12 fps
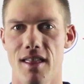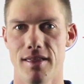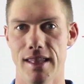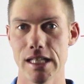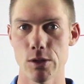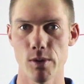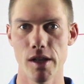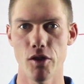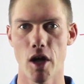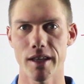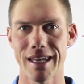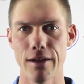This will
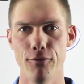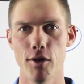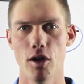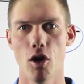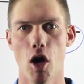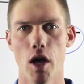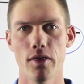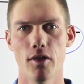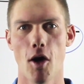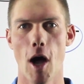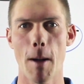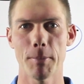not give your lawn
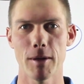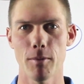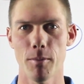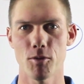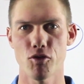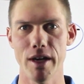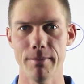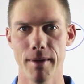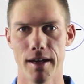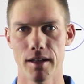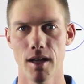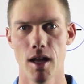the optimum
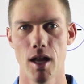treatment.